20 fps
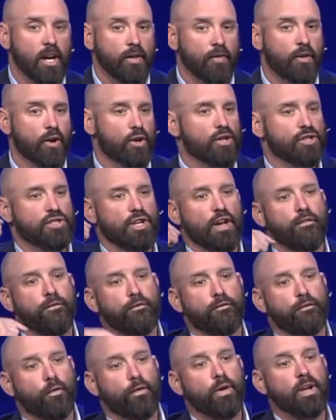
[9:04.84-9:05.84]
There is a
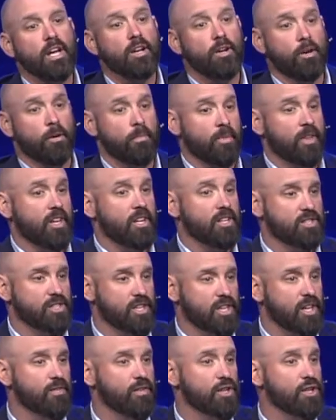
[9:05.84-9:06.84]
freedom that is
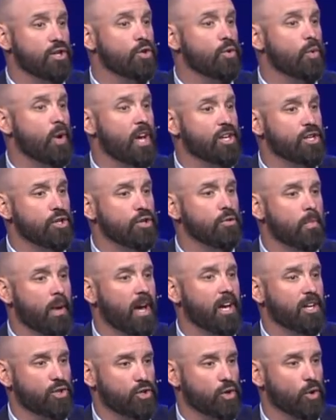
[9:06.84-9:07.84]
given you, and you
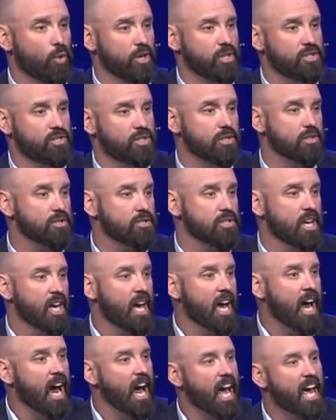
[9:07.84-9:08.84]
make choices.
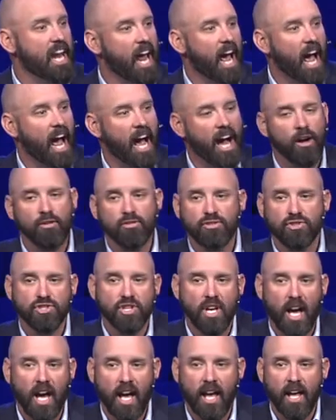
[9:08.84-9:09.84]
And
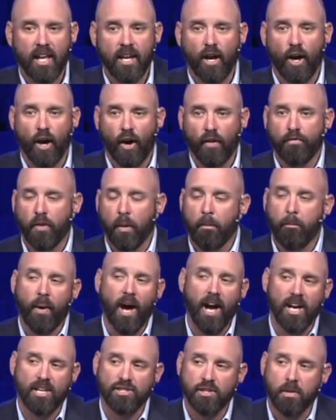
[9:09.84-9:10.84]
outside of the
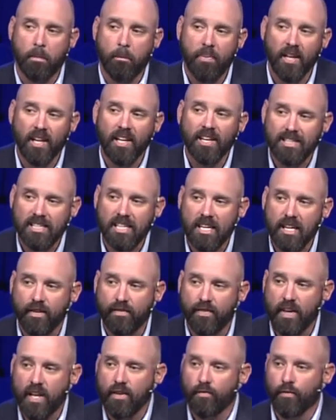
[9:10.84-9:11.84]
possibility
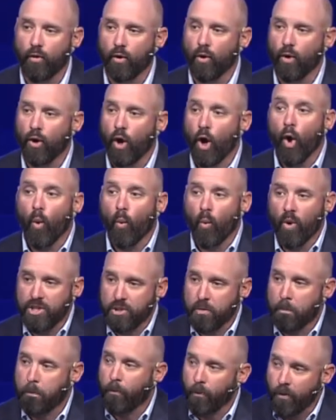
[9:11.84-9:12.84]
of evil,
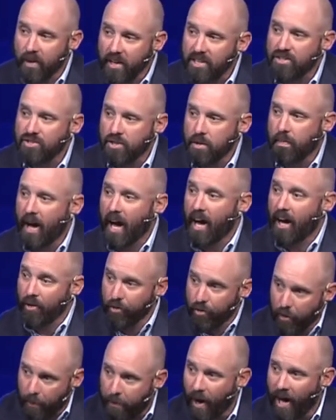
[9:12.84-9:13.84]
which brings
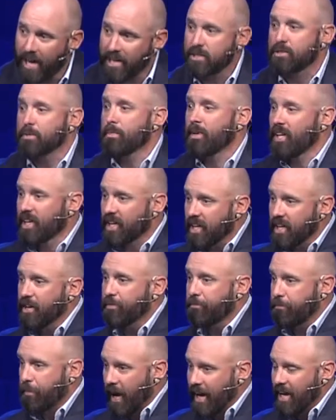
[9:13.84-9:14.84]
about the possibility
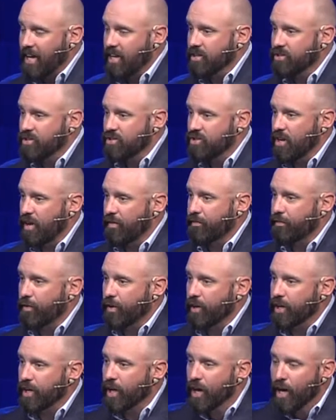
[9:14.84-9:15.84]
of pain and
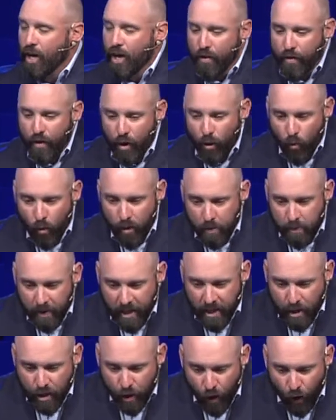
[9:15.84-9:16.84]
suffering, there would
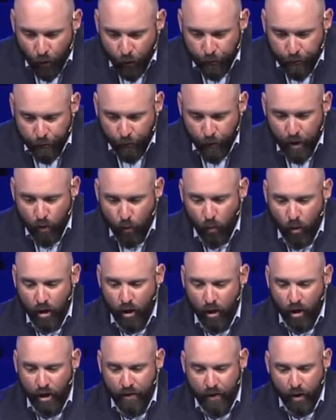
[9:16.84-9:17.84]
be no free
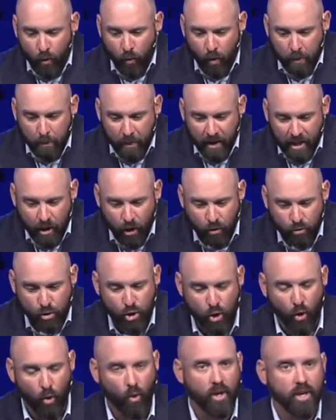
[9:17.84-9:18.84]
will and there would be no
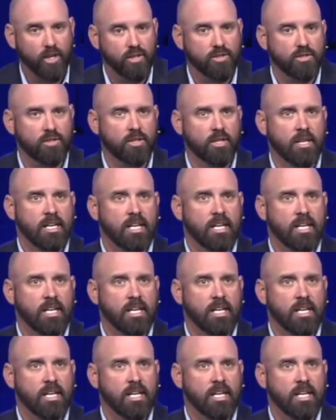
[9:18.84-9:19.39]
choice.